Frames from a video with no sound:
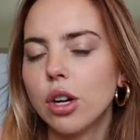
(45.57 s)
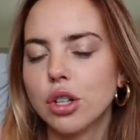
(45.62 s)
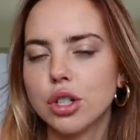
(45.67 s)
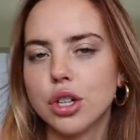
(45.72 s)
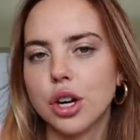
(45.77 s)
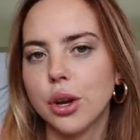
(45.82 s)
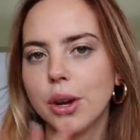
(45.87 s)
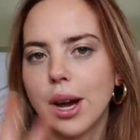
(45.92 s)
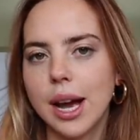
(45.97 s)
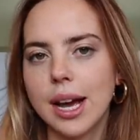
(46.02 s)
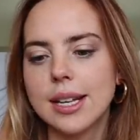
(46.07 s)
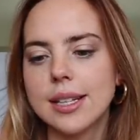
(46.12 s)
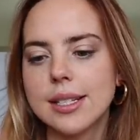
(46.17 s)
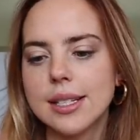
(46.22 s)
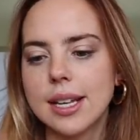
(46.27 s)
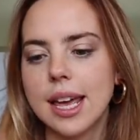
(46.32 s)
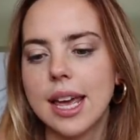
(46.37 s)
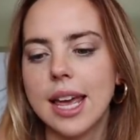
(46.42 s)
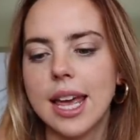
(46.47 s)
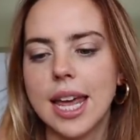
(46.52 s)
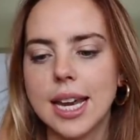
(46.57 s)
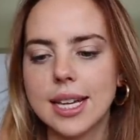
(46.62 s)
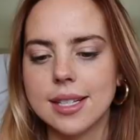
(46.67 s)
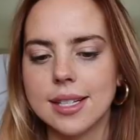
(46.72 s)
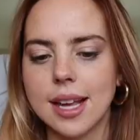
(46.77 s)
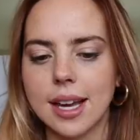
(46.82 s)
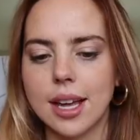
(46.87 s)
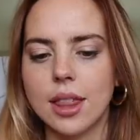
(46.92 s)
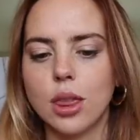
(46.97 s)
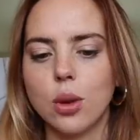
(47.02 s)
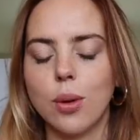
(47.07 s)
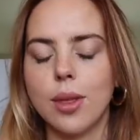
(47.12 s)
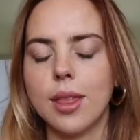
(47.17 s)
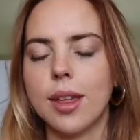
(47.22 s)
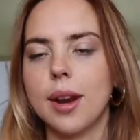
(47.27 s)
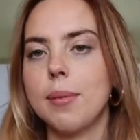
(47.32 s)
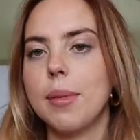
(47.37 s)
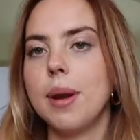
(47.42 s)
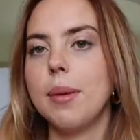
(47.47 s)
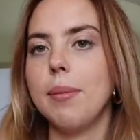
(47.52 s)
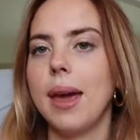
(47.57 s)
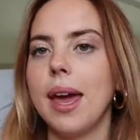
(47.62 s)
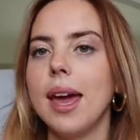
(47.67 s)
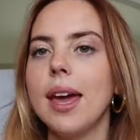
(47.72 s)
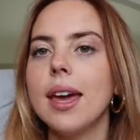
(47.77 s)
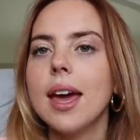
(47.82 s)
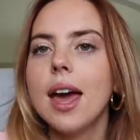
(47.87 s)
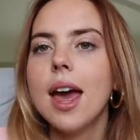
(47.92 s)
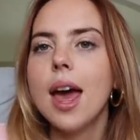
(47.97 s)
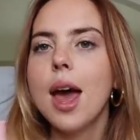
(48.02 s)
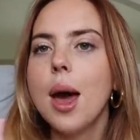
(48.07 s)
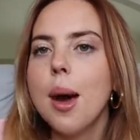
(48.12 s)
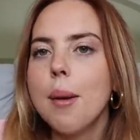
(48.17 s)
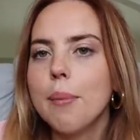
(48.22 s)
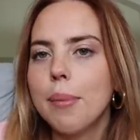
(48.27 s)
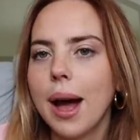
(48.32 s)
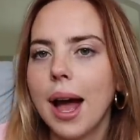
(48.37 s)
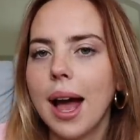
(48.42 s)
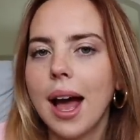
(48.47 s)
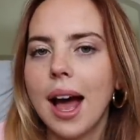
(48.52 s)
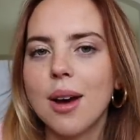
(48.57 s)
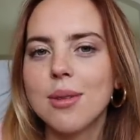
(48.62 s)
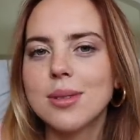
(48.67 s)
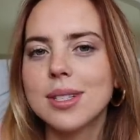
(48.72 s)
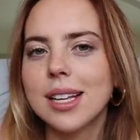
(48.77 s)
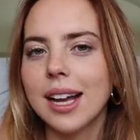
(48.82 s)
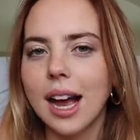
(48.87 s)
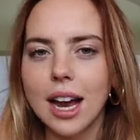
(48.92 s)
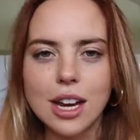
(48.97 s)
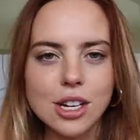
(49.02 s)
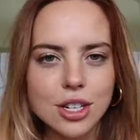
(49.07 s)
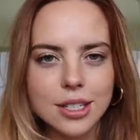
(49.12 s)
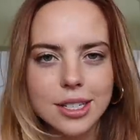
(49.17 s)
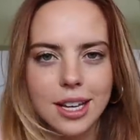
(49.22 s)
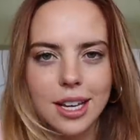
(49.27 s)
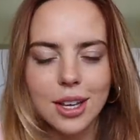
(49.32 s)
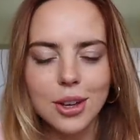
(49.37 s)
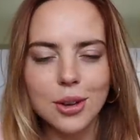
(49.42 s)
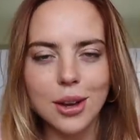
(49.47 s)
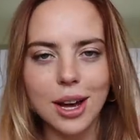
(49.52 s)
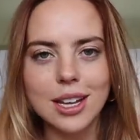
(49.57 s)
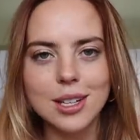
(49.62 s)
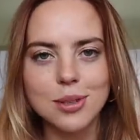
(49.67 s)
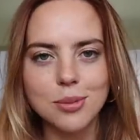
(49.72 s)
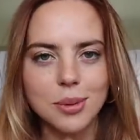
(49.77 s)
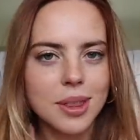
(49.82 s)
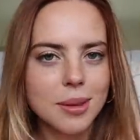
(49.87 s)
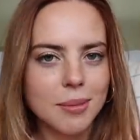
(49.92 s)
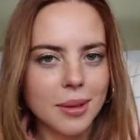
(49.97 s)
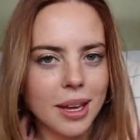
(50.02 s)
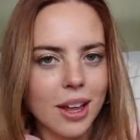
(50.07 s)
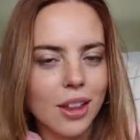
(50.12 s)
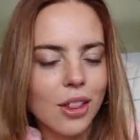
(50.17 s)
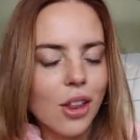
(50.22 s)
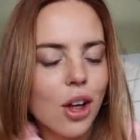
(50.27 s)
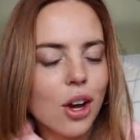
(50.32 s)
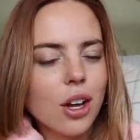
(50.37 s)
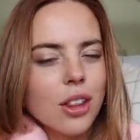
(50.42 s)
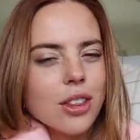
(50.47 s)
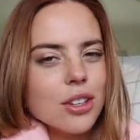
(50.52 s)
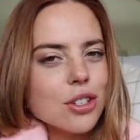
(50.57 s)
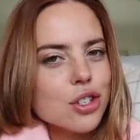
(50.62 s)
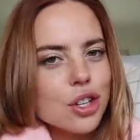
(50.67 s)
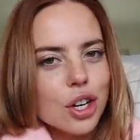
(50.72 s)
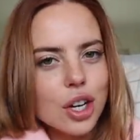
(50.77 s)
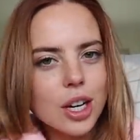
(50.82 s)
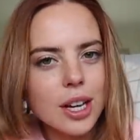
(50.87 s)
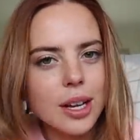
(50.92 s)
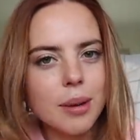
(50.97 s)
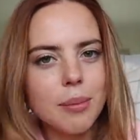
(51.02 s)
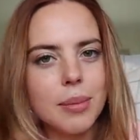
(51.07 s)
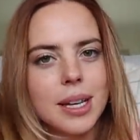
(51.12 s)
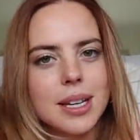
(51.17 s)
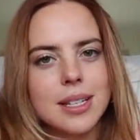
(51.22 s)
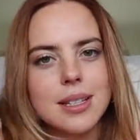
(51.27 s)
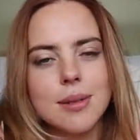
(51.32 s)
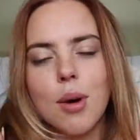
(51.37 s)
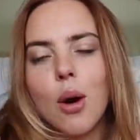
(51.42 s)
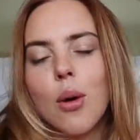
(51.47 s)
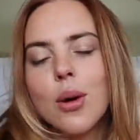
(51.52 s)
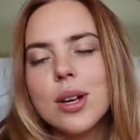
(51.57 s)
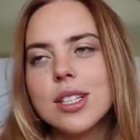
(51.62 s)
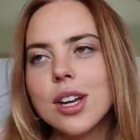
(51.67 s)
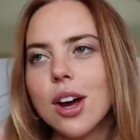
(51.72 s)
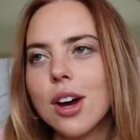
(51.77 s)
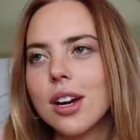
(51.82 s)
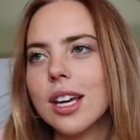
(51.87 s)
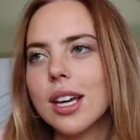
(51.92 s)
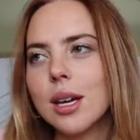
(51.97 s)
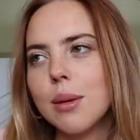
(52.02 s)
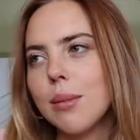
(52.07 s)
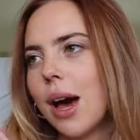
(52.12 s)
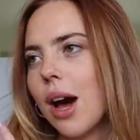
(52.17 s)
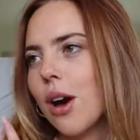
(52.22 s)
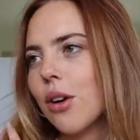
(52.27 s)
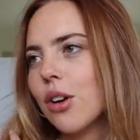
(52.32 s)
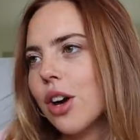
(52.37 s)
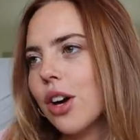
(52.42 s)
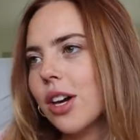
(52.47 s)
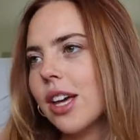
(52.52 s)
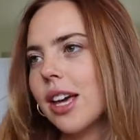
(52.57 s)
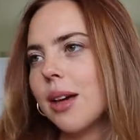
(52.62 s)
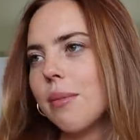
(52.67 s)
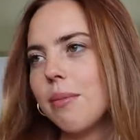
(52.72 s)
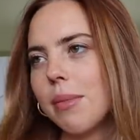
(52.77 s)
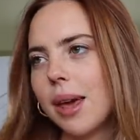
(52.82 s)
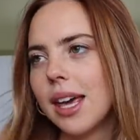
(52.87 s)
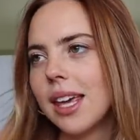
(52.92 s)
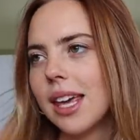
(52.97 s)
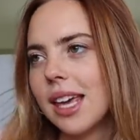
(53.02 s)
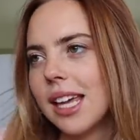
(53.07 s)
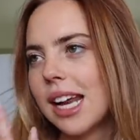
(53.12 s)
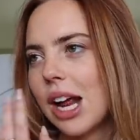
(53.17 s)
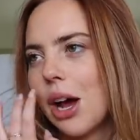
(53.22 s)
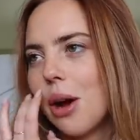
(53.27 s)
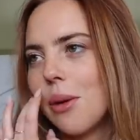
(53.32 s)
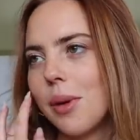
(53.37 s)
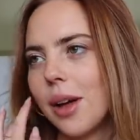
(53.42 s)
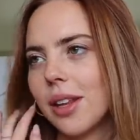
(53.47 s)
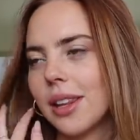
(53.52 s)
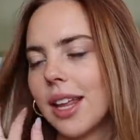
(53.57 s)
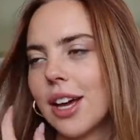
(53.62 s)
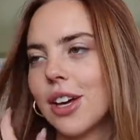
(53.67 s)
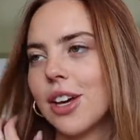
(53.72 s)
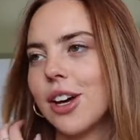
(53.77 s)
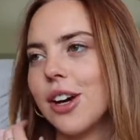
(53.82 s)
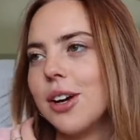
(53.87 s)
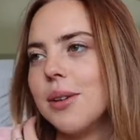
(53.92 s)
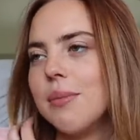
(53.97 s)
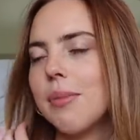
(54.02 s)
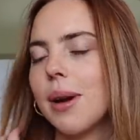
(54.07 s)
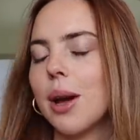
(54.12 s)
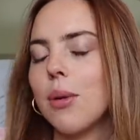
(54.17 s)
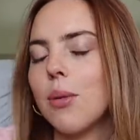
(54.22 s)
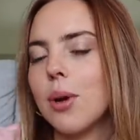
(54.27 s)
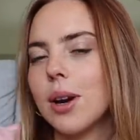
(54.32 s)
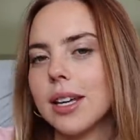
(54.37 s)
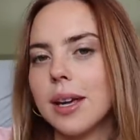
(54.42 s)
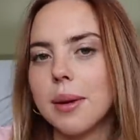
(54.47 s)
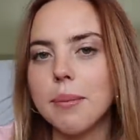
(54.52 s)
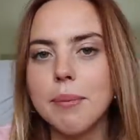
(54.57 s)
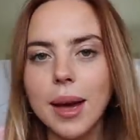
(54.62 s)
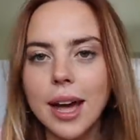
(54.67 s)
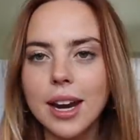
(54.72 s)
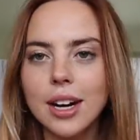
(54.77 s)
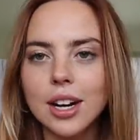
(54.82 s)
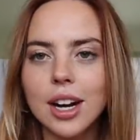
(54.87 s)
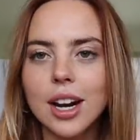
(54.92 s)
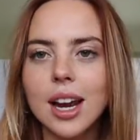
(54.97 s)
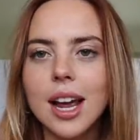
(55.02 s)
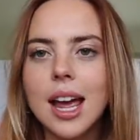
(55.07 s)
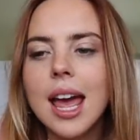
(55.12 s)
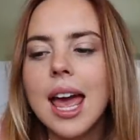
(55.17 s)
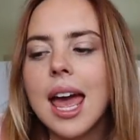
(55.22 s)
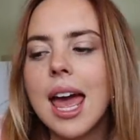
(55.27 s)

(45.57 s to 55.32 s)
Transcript: I'll show you guys it in a second, the one that I'm going to make. But I was like, I should take you guys with me along on this journey because I'm always talking about cooking and baking and how I'm not that good, but I want to get better.